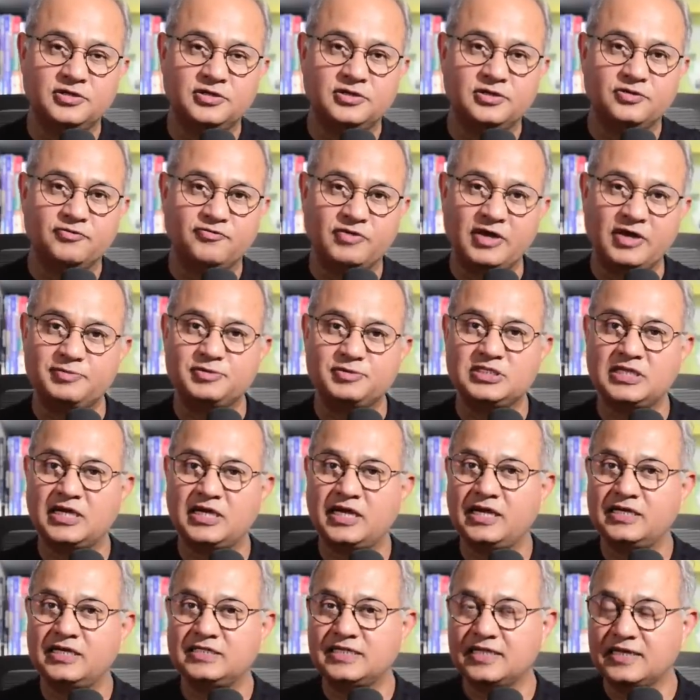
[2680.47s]

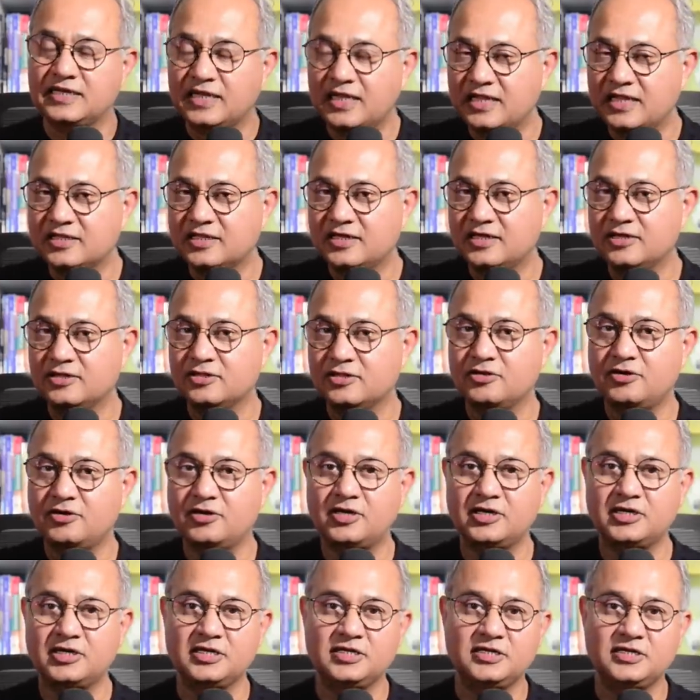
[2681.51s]
websites and healthcare
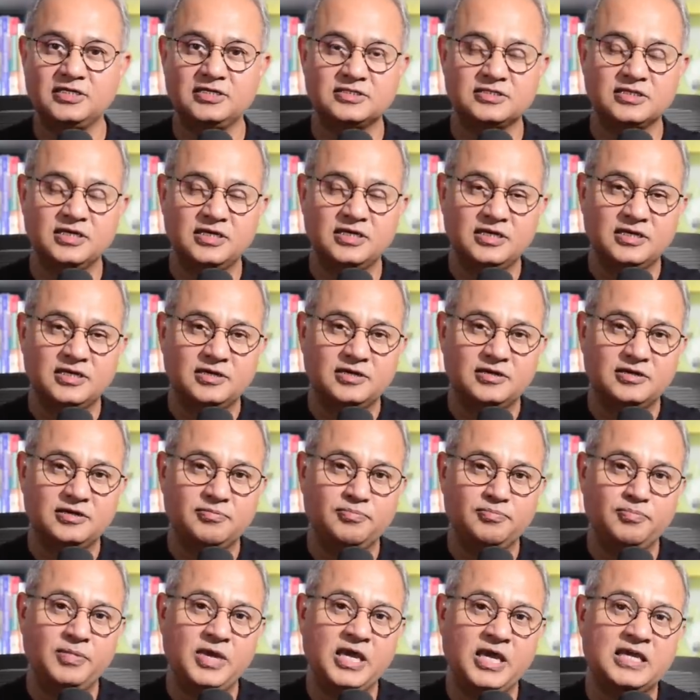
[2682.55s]
authorities
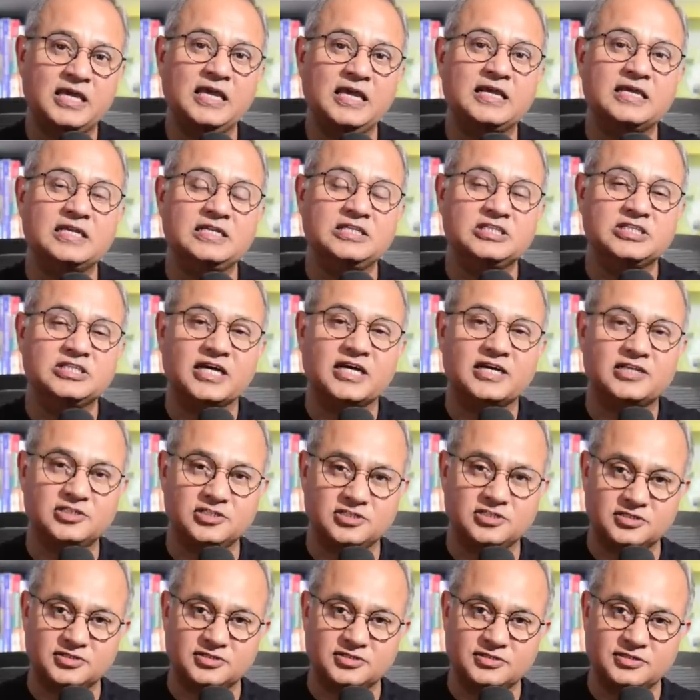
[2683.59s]
making
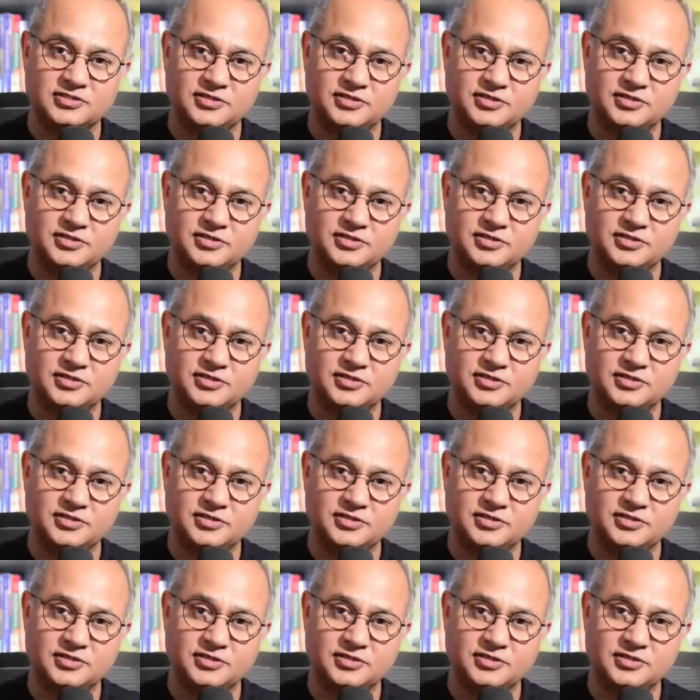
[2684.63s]
conjectures.